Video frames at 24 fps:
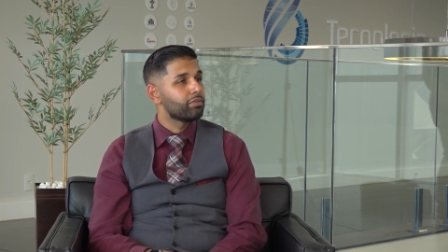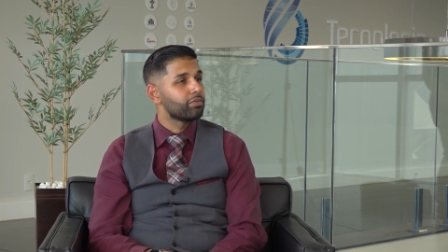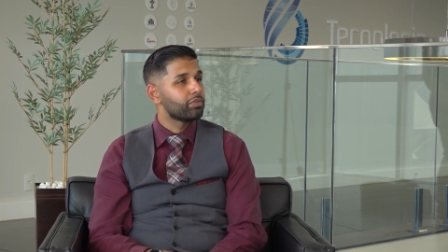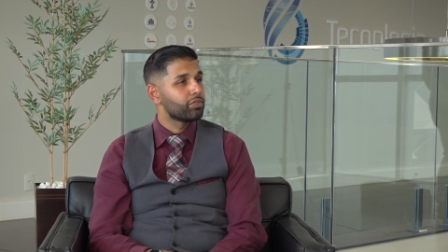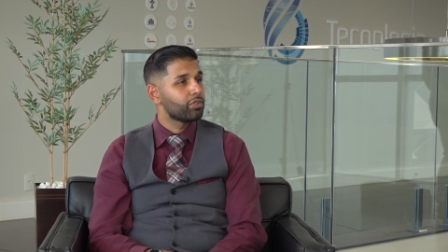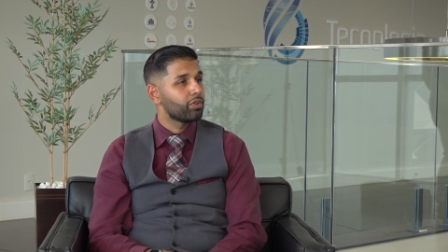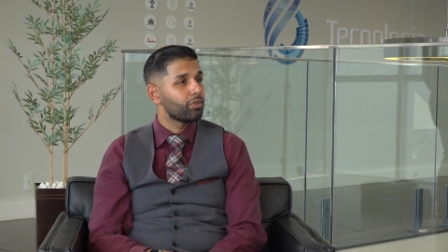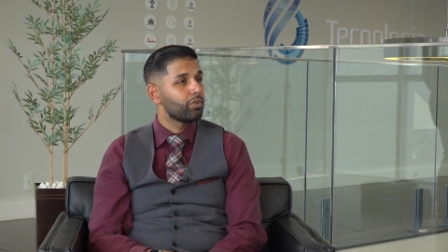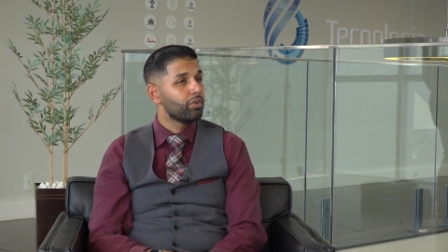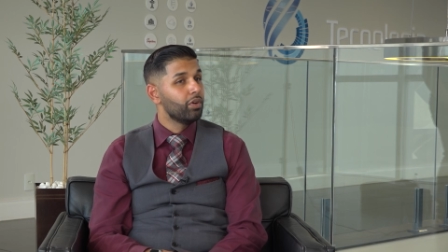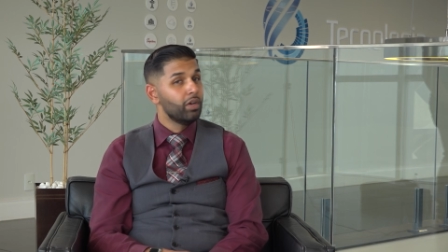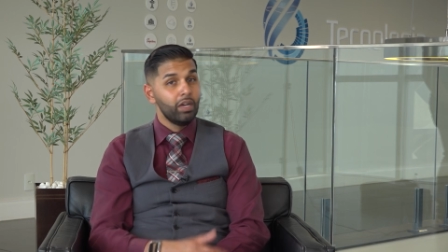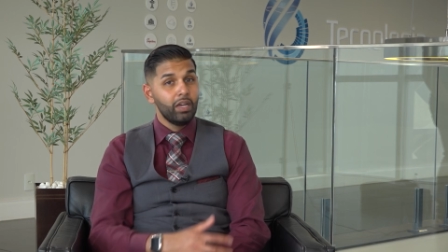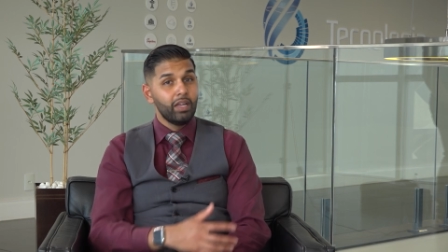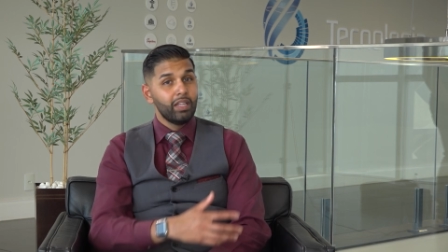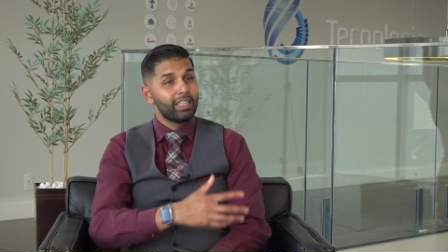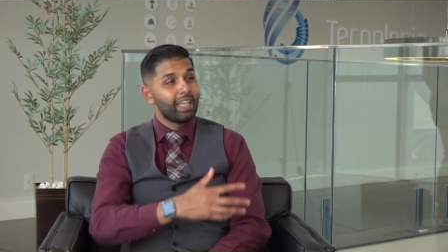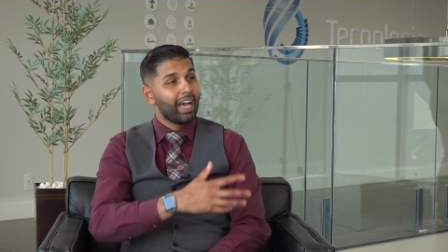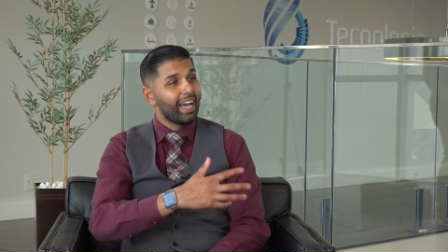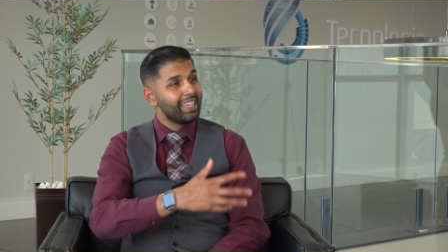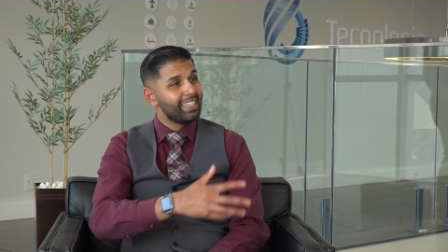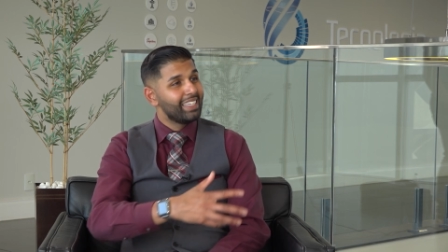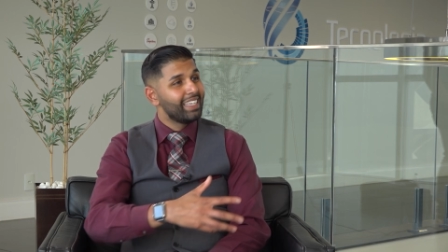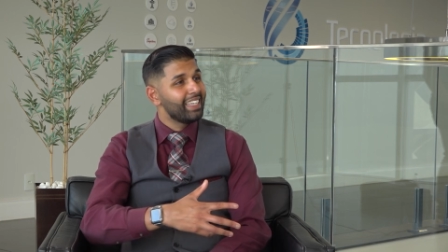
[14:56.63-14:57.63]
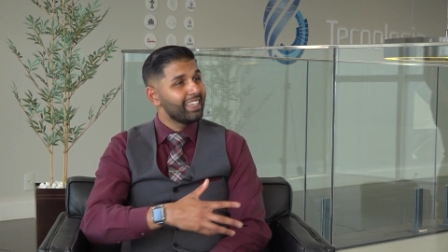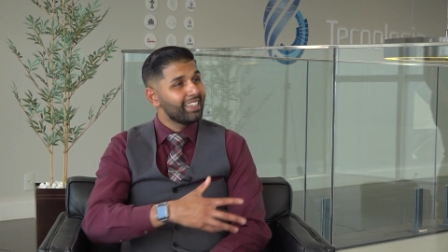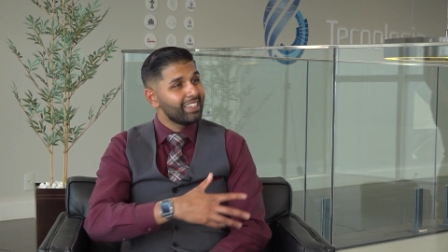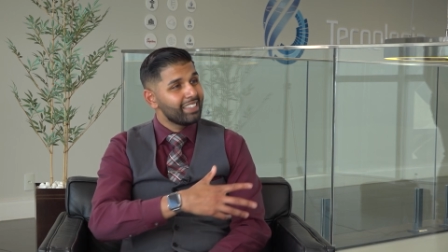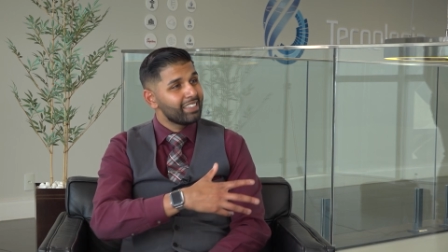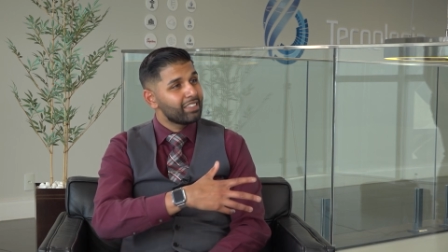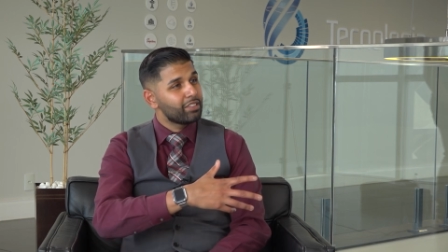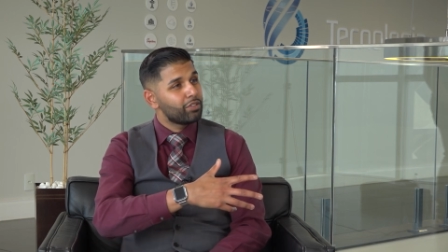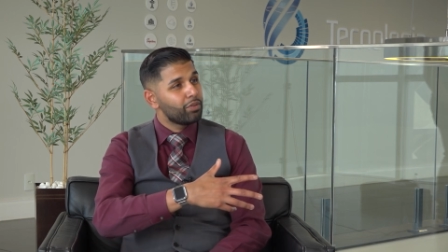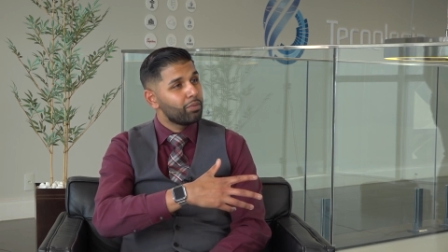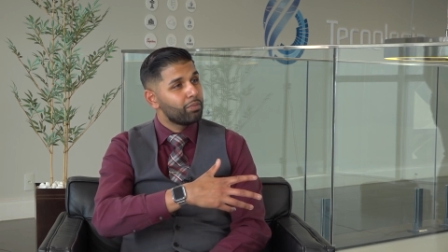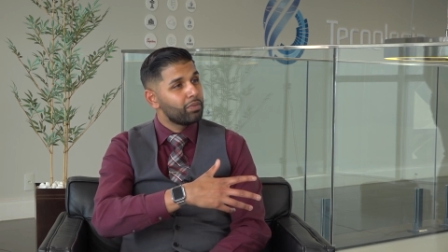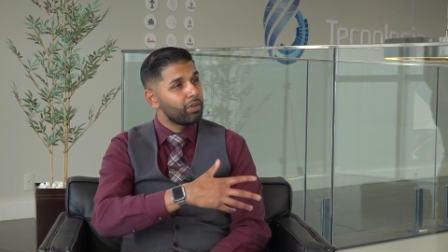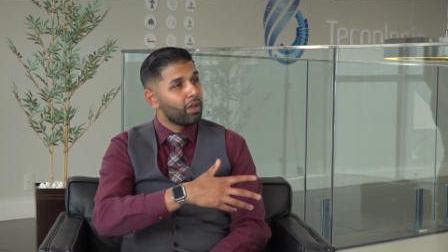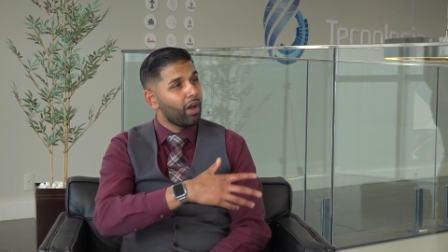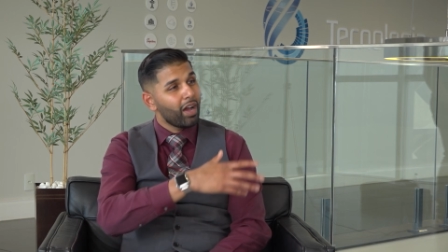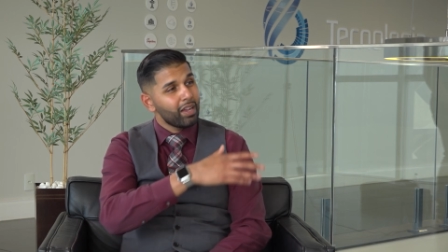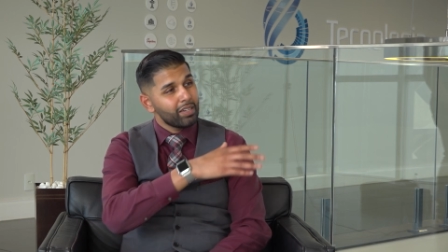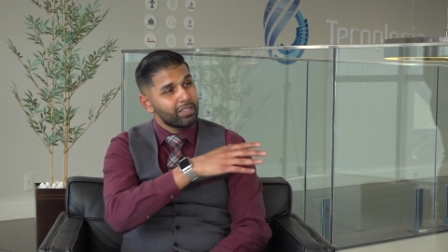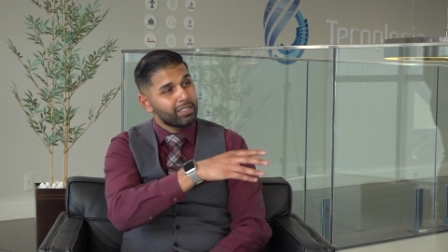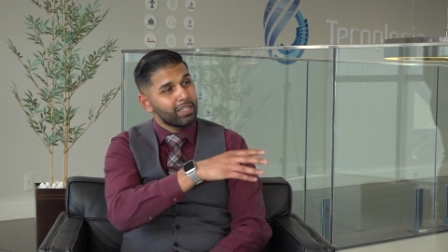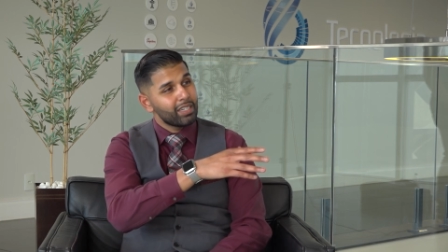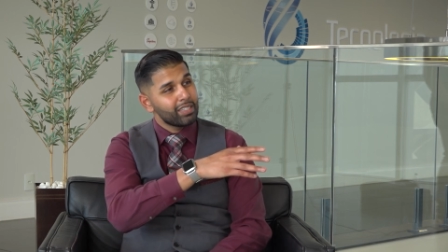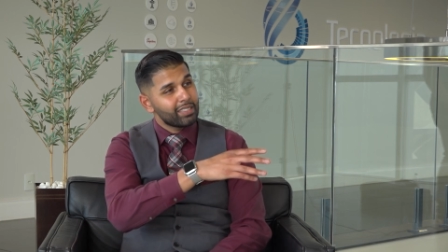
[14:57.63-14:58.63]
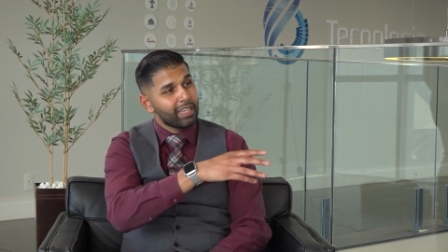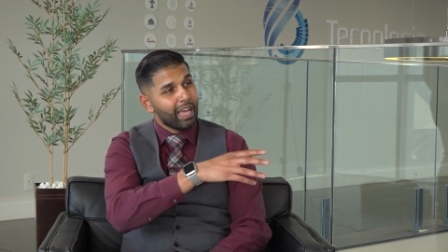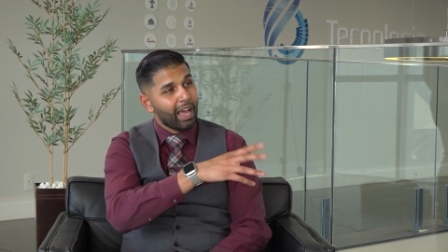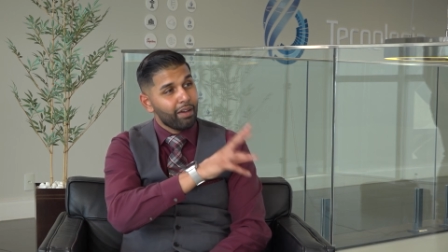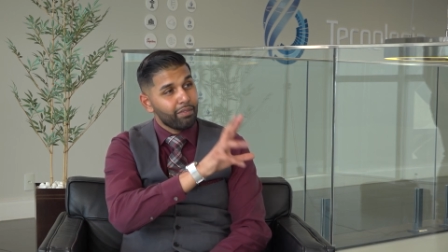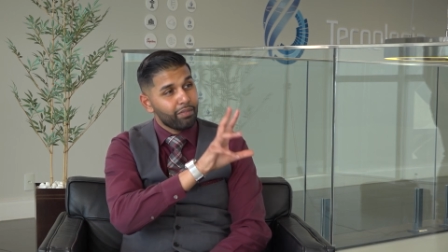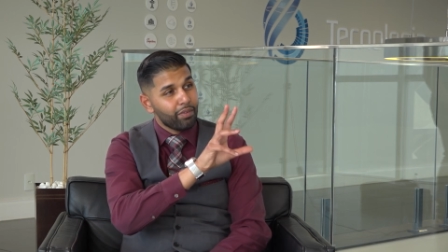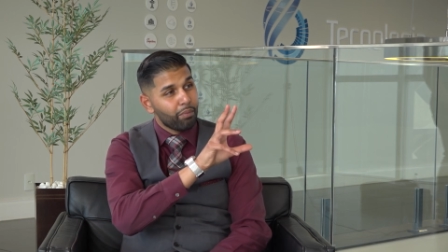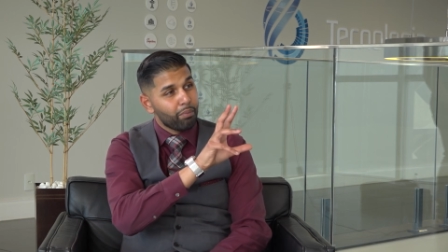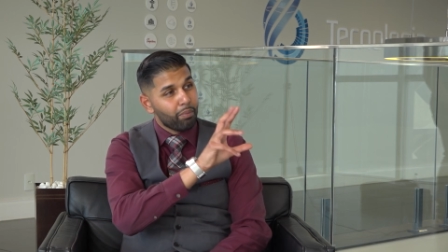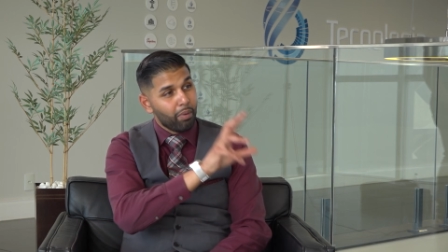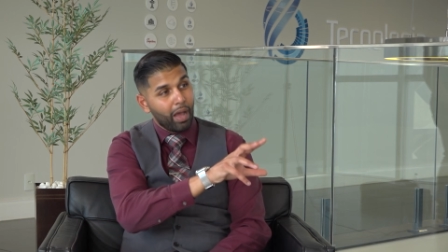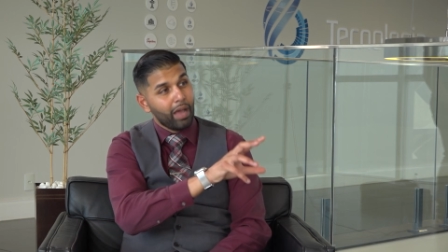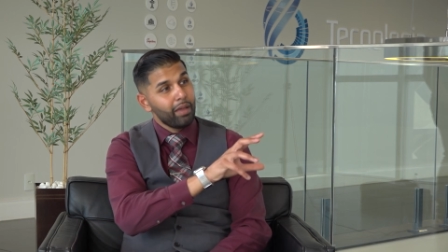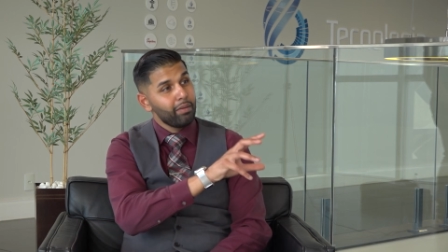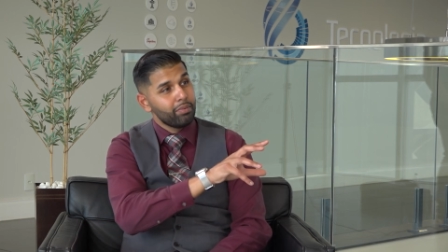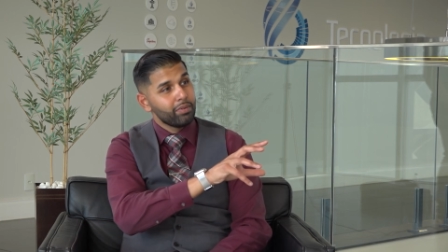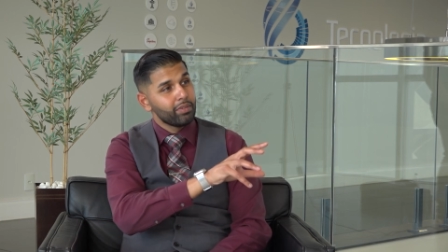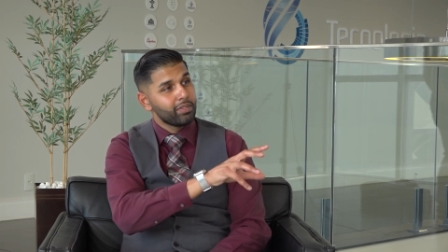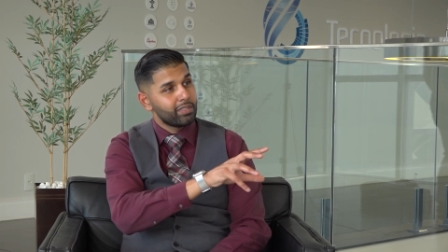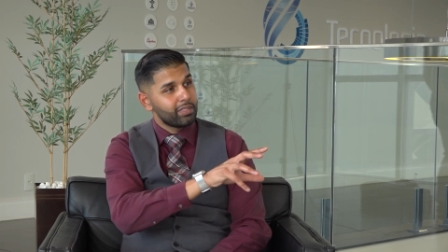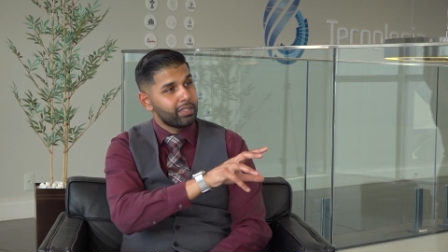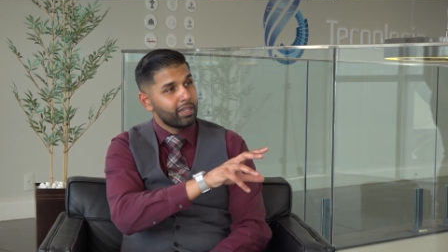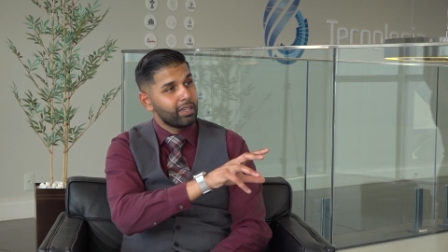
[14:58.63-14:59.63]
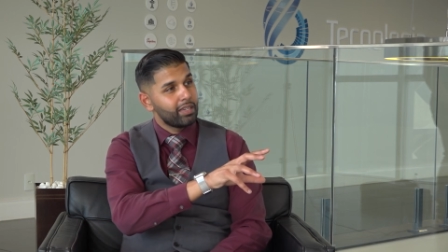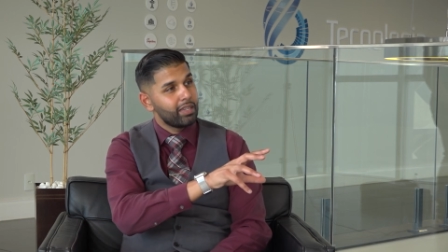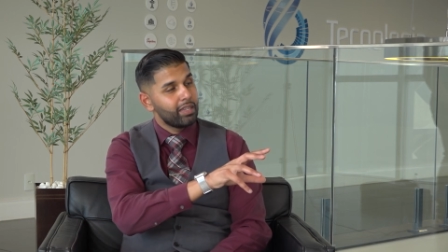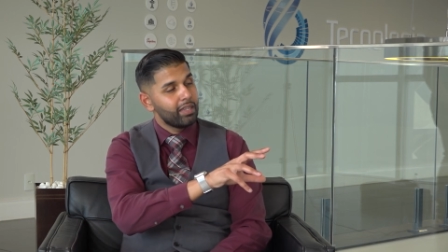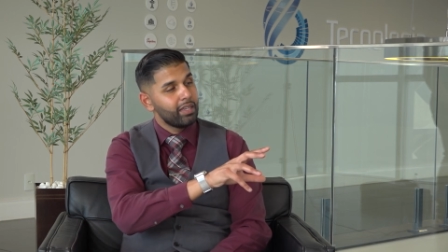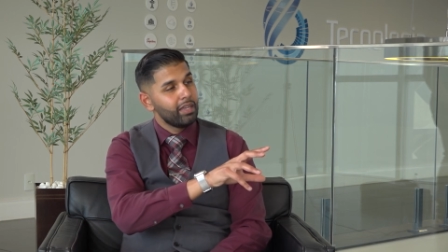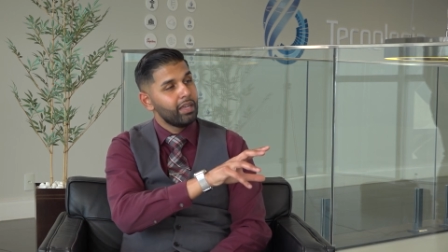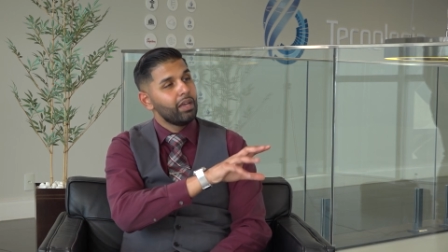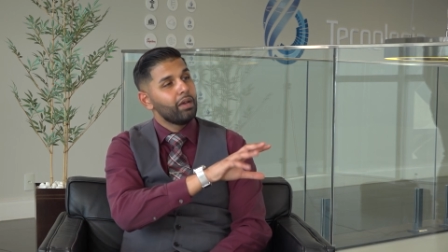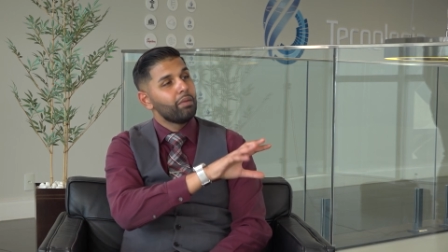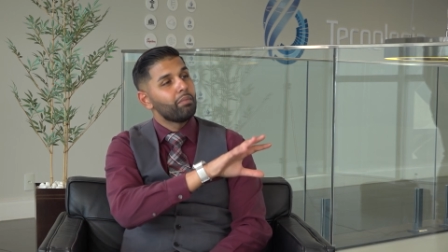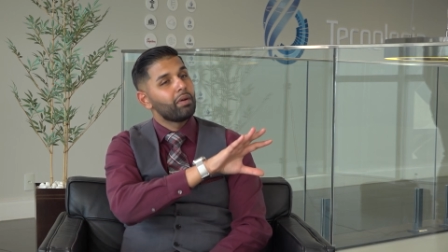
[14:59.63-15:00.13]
So the idea is to not just have a Bible study,